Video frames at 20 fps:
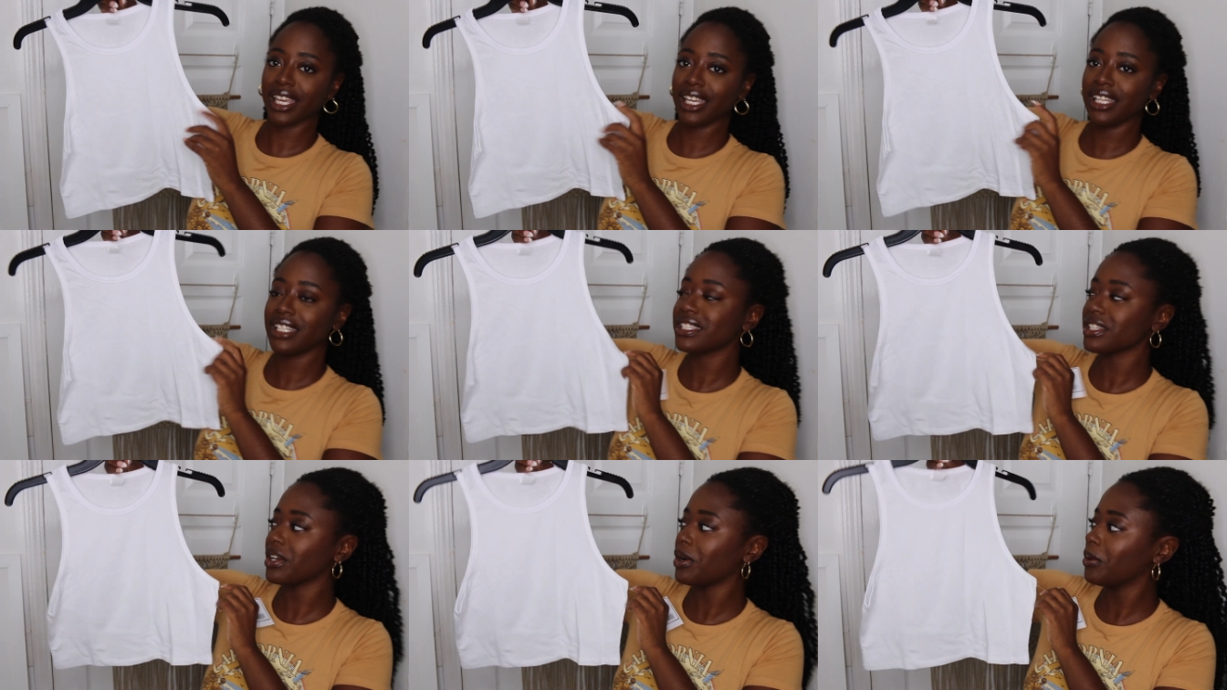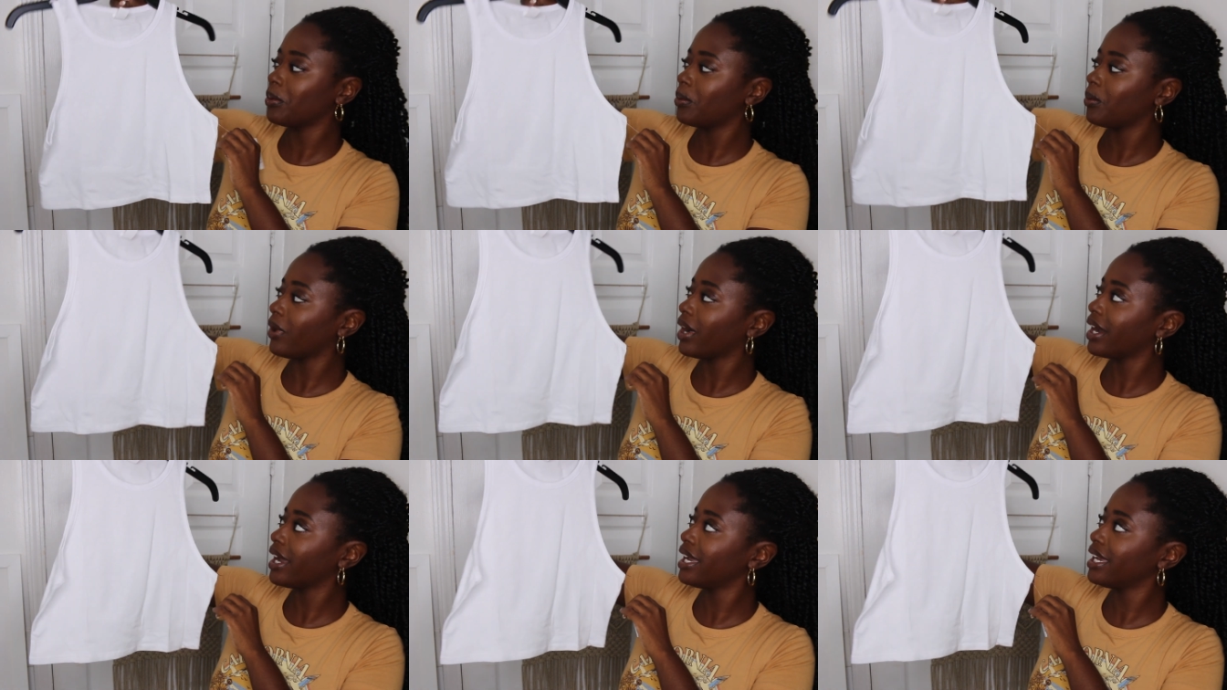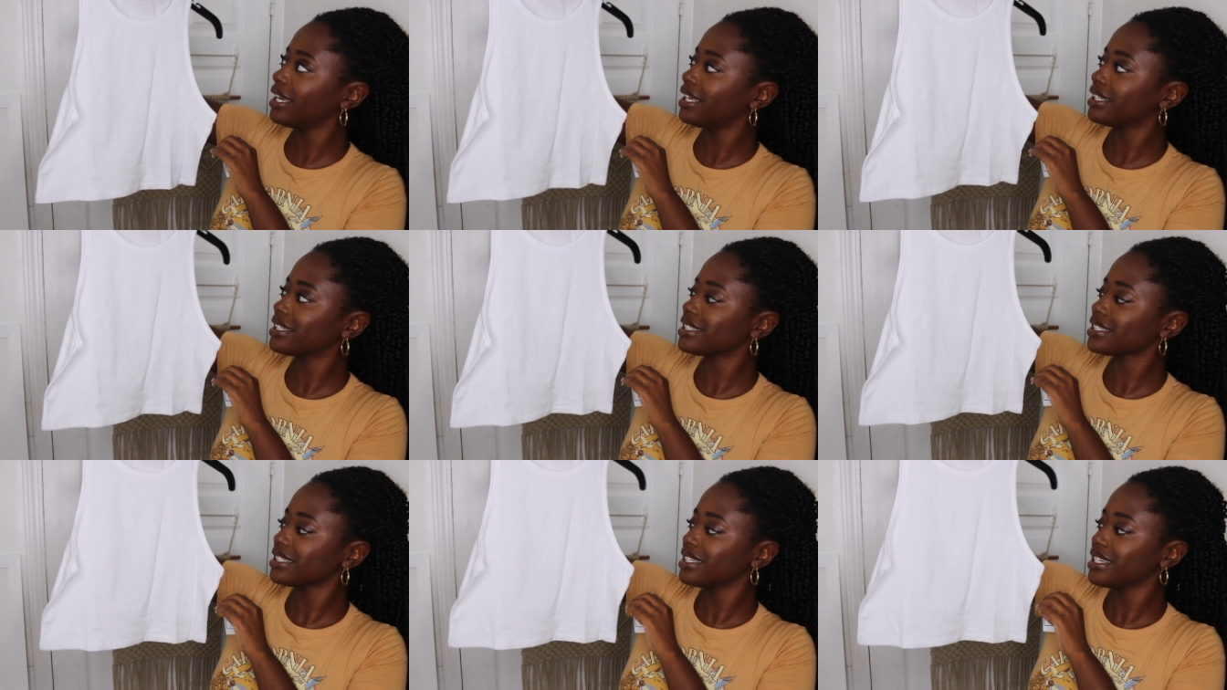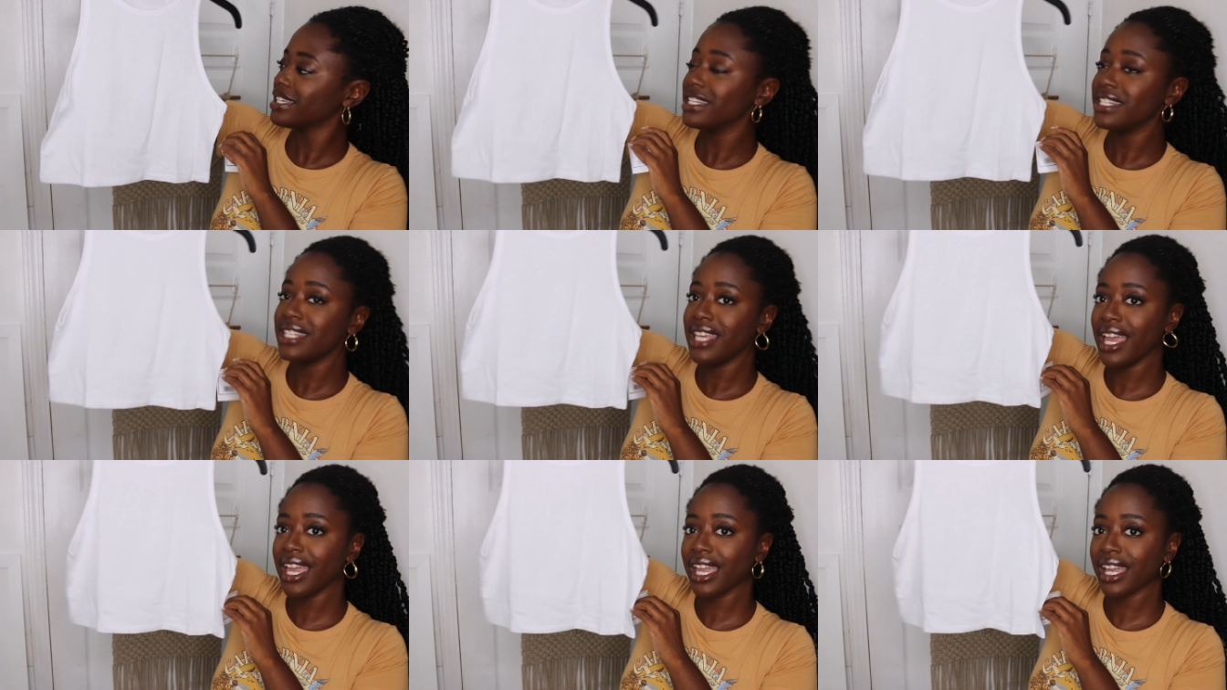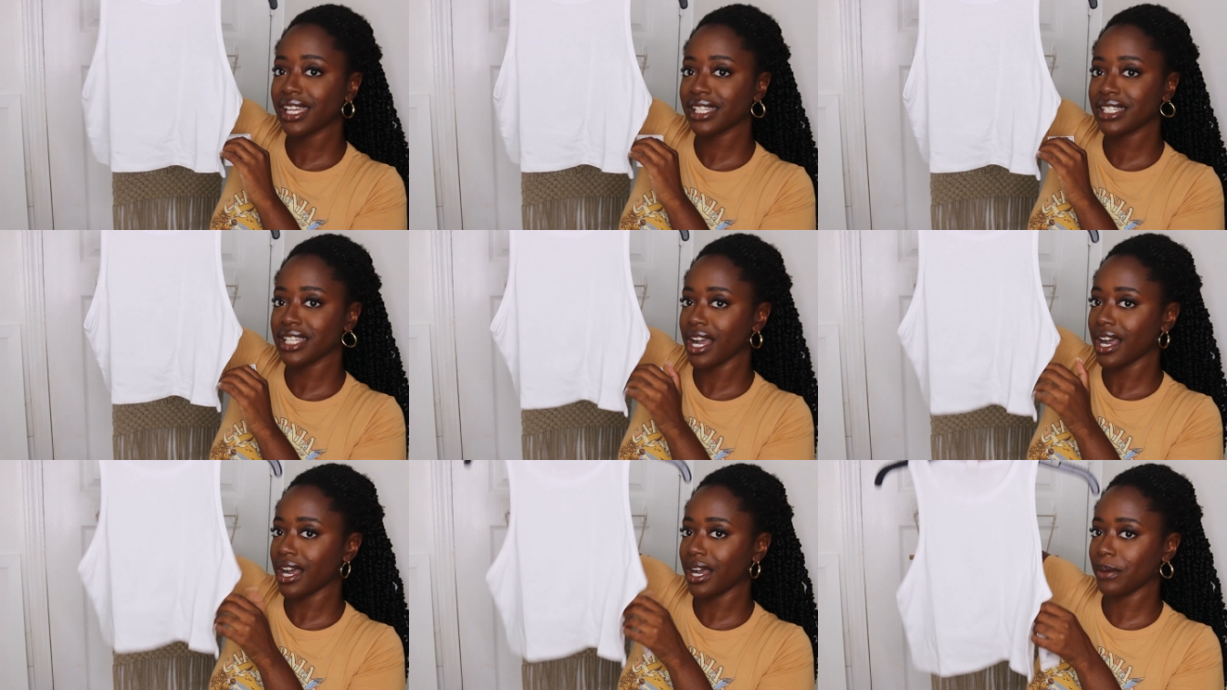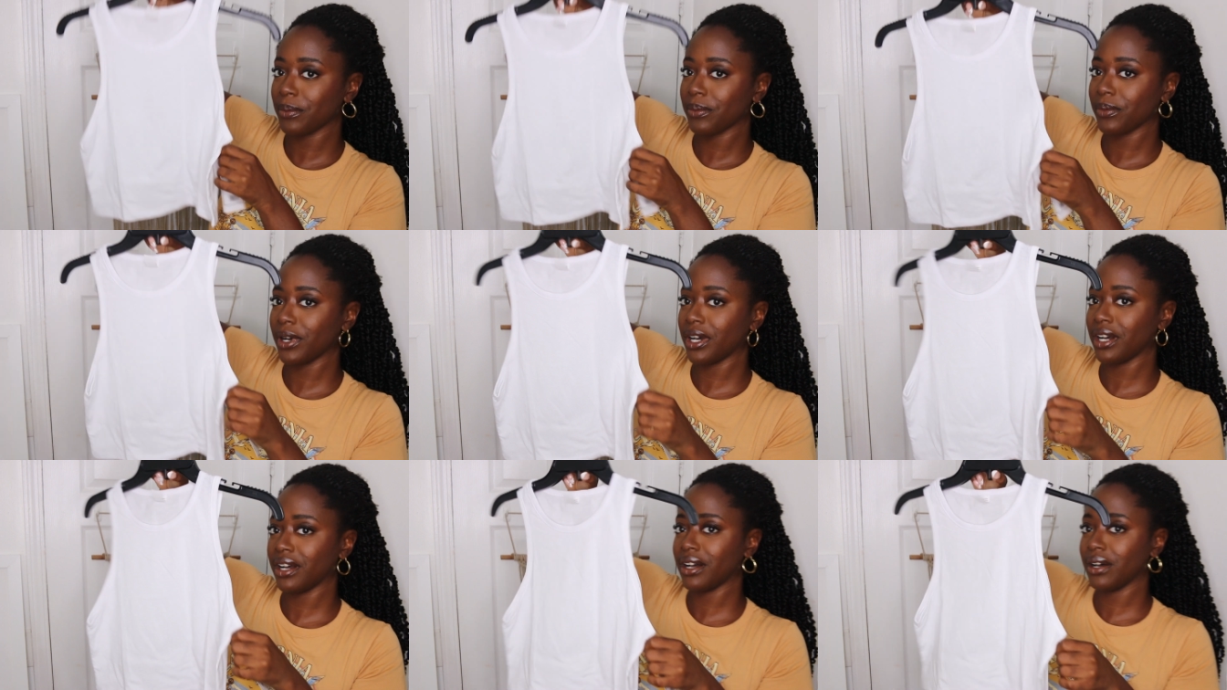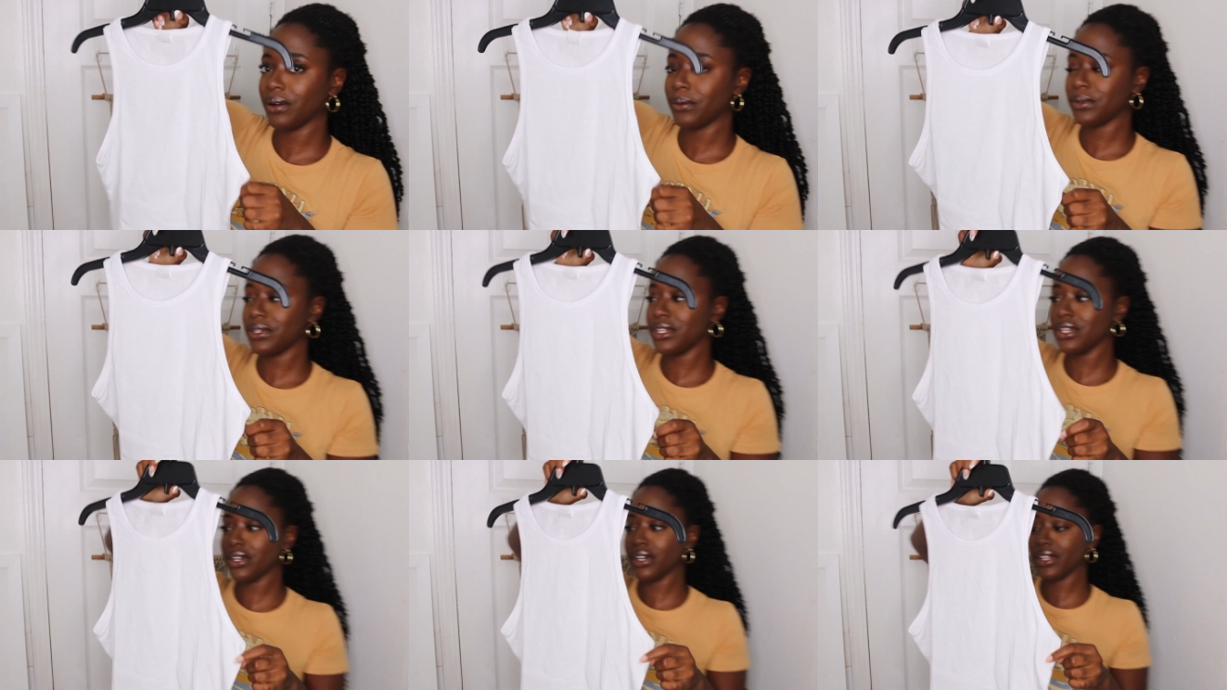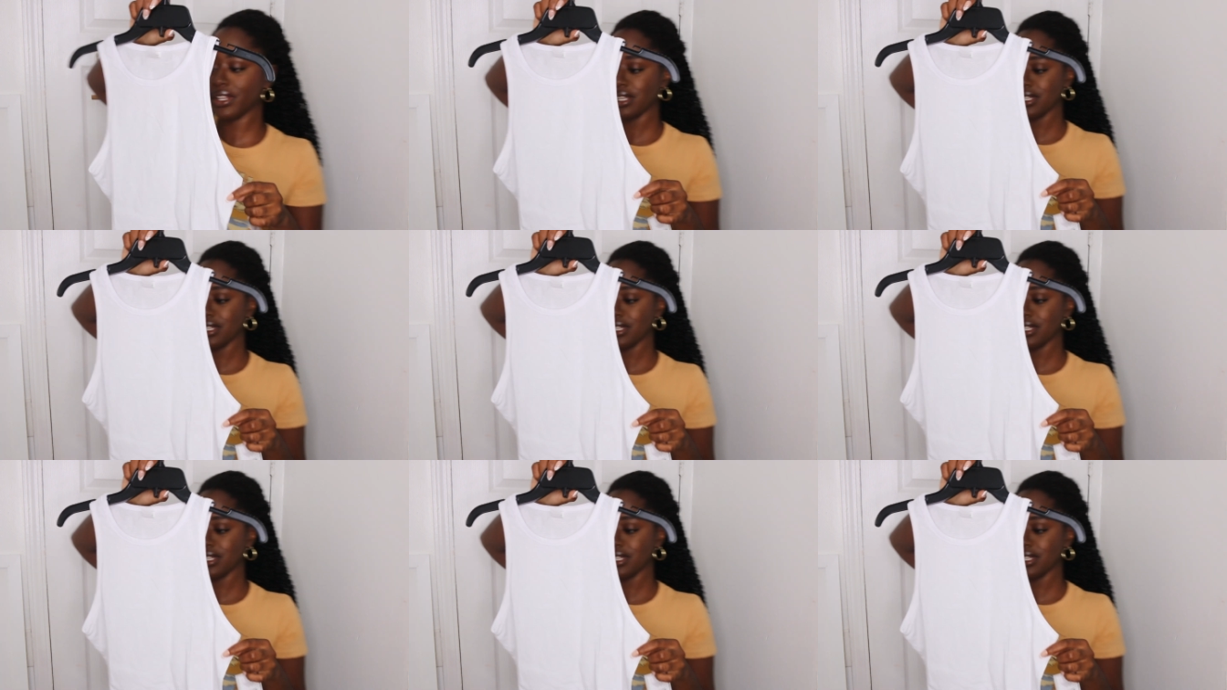It's a white tank top. Uh, what do you call